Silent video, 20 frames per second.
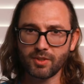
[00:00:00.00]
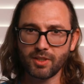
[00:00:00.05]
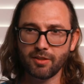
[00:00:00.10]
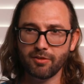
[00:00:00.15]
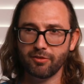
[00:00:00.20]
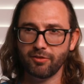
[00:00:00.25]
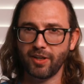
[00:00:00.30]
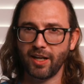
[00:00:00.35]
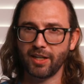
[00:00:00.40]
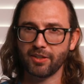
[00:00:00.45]

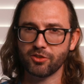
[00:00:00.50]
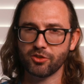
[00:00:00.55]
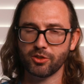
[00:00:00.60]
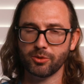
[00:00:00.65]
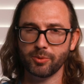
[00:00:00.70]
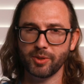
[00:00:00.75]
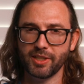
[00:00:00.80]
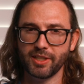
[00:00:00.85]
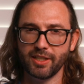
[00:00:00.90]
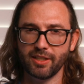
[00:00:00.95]

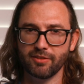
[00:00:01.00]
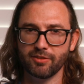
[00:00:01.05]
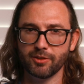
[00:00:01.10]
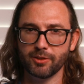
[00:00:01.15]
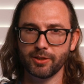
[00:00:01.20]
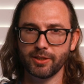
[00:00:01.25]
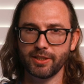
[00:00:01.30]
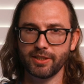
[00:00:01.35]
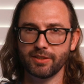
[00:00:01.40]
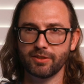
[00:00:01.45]
faster
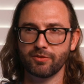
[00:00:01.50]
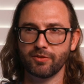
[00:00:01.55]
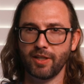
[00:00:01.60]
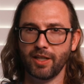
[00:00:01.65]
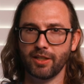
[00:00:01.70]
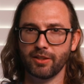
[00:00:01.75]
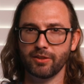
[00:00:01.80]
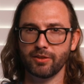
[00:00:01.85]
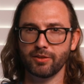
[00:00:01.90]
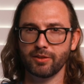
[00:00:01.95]
recoveries,
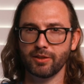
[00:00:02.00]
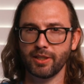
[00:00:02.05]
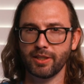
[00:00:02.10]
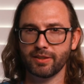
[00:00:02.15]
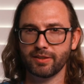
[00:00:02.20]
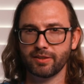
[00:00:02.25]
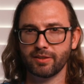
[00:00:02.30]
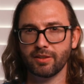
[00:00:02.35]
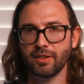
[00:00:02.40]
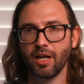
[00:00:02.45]

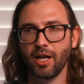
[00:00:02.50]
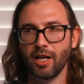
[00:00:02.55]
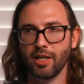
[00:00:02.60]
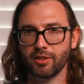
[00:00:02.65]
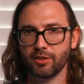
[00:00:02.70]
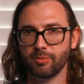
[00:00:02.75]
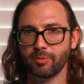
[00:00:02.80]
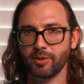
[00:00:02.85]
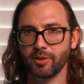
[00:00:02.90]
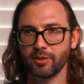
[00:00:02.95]
less
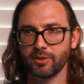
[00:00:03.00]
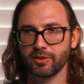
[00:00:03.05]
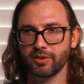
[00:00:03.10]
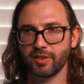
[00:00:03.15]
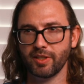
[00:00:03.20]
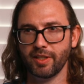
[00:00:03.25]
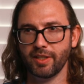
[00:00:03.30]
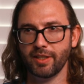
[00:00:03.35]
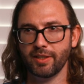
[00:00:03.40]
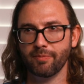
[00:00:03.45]
hospital
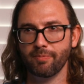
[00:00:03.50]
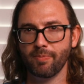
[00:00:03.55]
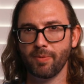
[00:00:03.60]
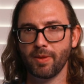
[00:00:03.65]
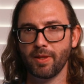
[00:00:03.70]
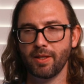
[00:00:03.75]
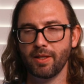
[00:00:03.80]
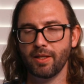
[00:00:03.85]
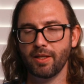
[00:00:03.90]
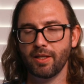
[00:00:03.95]
stay.
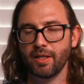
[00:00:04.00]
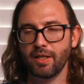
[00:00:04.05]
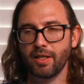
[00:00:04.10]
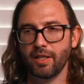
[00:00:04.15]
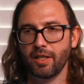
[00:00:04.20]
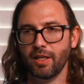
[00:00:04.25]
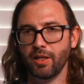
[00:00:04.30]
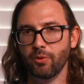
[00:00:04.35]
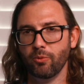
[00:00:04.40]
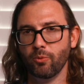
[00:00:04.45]

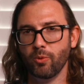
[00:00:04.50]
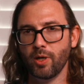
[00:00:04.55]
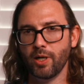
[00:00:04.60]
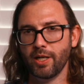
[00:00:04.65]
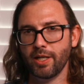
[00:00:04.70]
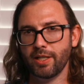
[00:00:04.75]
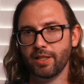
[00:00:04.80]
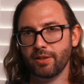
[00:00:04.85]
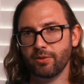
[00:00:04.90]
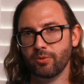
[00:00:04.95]
And
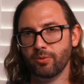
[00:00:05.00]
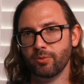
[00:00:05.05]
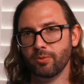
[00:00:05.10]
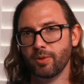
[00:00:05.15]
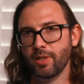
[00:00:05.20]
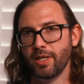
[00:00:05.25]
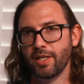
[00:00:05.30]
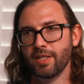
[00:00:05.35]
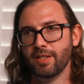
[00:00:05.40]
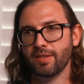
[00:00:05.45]
why
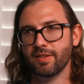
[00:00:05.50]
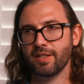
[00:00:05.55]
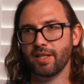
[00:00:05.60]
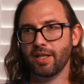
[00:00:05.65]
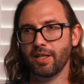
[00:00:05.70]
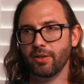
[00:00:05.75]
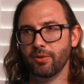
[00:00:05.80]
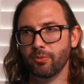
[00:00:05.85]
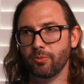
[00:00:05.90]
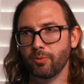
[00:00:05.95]
is
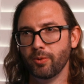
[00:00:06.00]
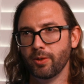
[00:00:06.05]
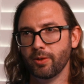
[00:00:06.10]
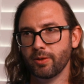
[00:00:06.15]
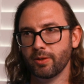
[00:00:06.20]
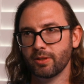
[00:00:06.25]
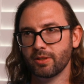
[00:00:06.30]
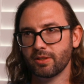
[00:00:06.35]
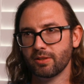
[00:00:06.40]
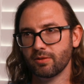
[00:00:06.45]
that?
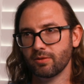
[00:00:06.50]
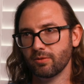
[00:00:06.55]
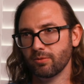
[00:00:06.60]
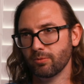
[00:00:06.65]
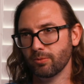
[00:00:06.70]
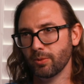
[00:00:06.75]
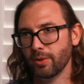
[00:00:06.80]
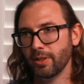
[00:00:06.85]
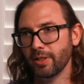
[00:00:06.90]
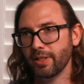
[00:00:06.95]
Well,
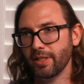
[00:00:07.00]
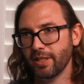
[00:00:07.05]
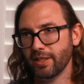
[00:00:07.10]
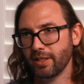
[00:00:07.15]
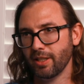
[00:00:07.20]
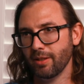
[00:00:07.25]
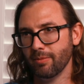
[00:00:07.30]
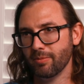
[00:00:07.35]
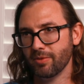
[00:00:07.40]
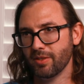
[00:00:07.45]
really it
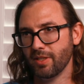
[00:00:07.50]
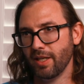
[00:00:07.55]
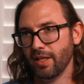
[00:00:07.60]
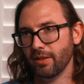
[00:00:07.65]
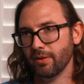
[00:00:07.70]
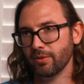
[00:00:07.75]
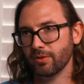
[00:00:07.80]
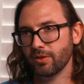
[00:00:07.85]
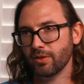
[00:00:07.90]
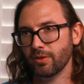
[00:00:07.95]
comes
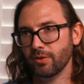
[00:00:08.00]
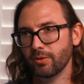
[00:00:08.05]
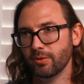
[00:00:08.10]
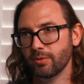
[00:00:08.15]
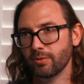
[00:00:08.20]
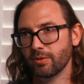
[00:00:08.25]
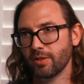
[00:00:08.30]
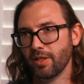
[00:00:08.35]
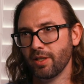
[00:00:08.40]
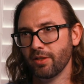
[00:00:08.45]
down
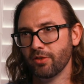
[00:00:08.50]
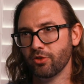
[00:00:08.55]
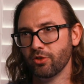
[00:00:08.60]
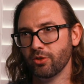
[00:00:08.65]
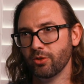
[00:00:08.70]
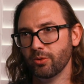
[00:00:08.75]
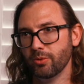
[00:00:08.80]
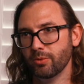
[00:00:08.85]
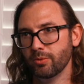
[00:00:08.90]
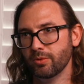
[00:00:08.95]
to
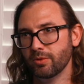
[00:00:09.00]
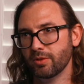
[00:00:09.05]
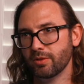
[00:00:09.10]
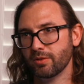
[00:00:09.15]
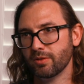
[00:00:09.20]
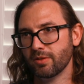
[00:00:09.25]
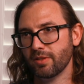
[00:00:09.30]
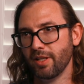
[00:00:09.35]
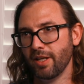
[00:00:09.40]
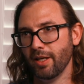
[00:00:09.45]
tissue
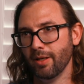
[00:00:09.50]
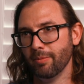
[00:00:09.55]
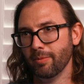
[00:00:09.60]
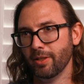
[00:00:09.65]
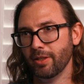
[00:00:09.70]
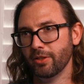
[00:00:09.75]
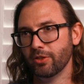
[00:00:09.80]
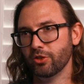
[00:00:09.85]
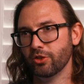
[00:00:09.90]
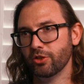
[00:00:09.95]

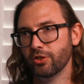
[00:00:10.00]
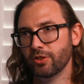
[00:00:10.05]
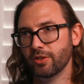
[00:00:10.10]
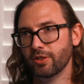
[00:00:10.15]
damage,